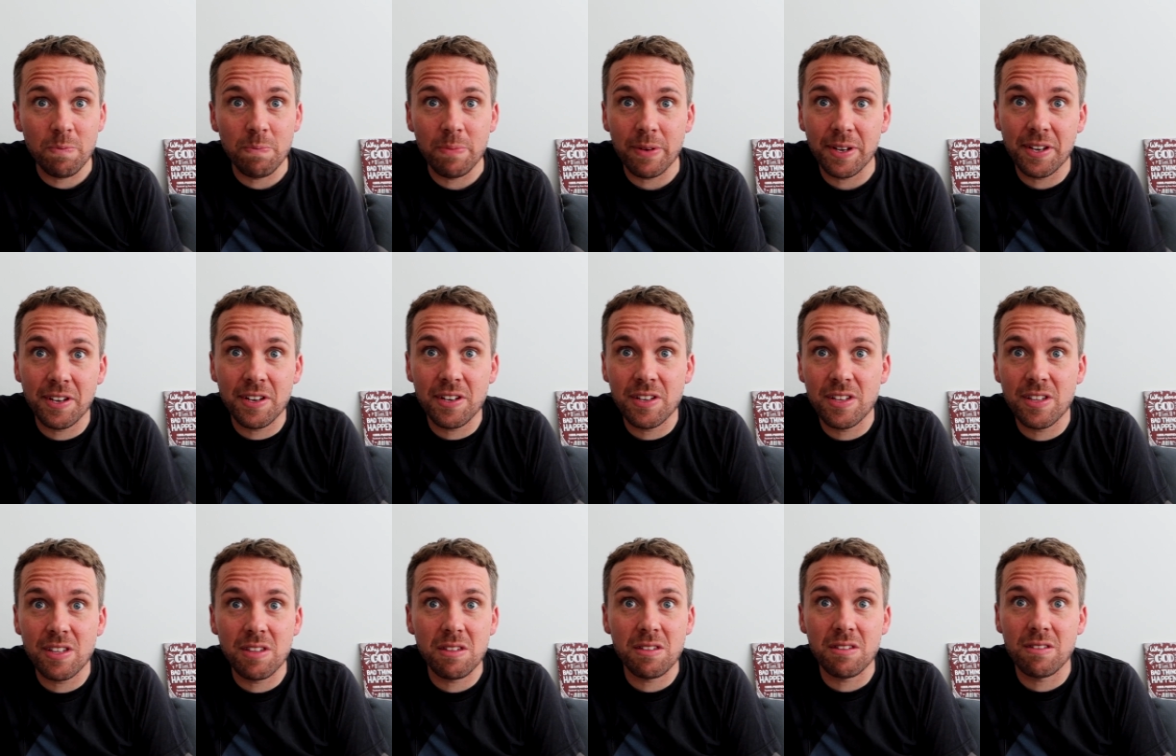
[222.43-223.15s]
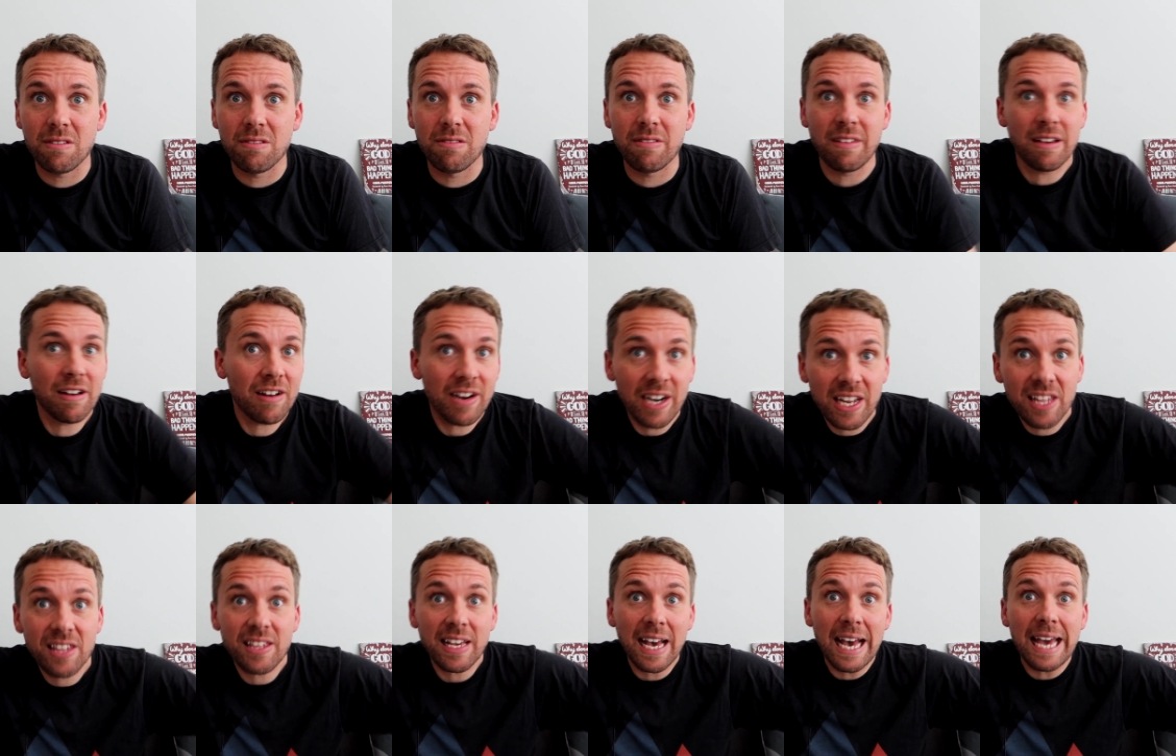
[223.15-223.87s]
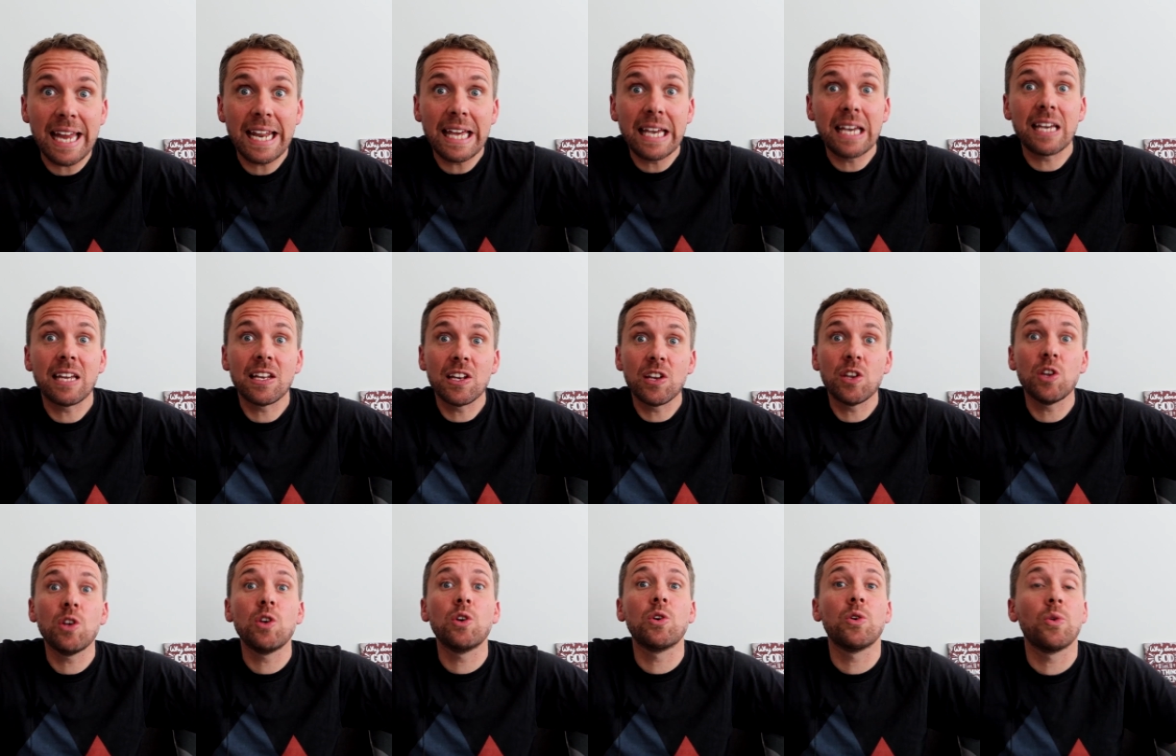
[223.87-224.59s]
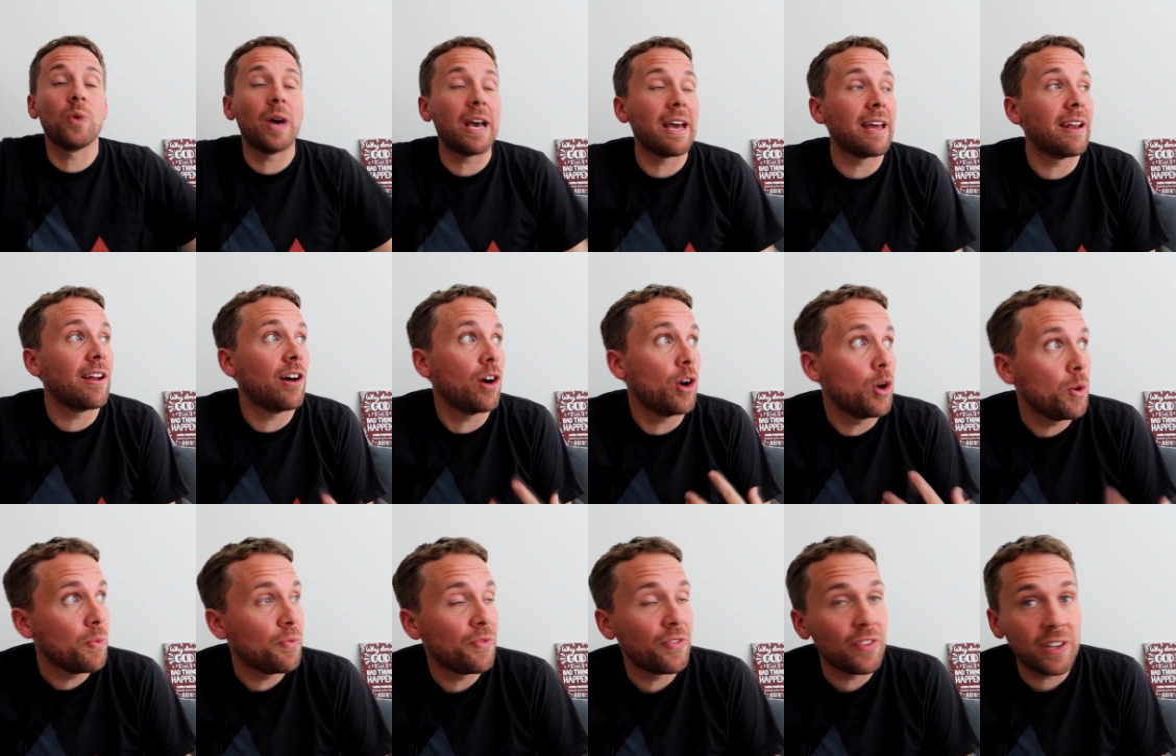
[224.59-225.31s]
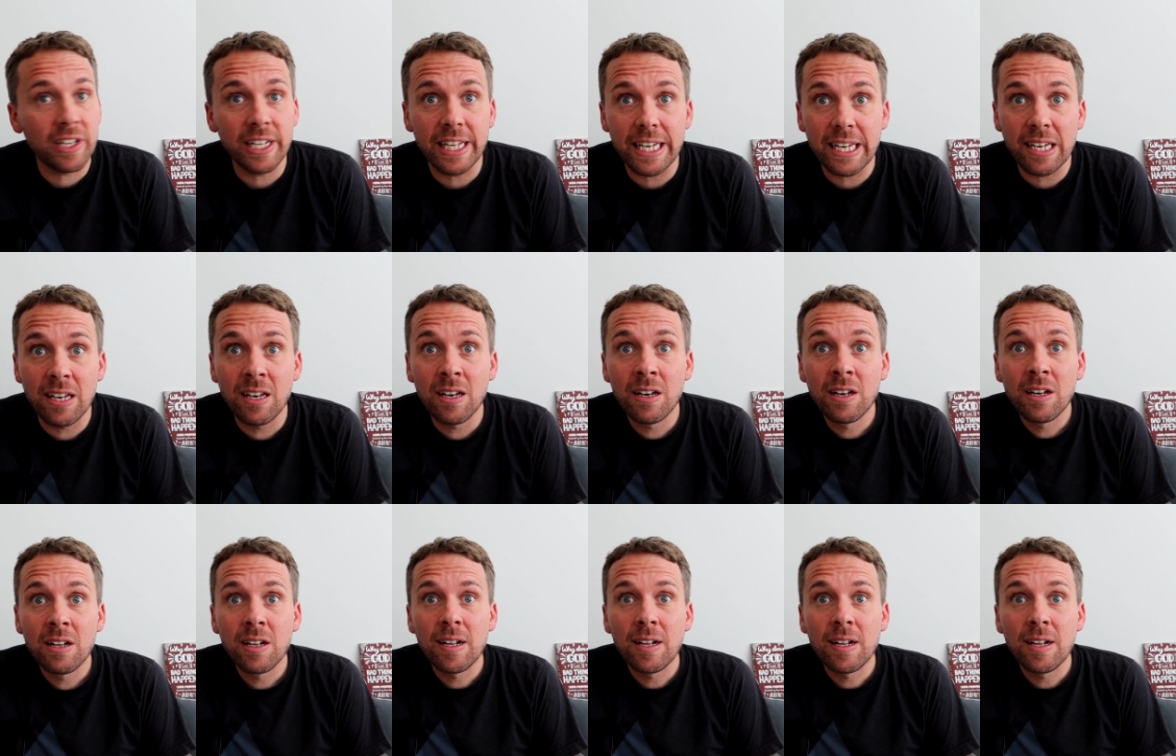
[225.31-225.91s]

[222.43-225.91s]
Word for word: because they're exciting and new, and hopefully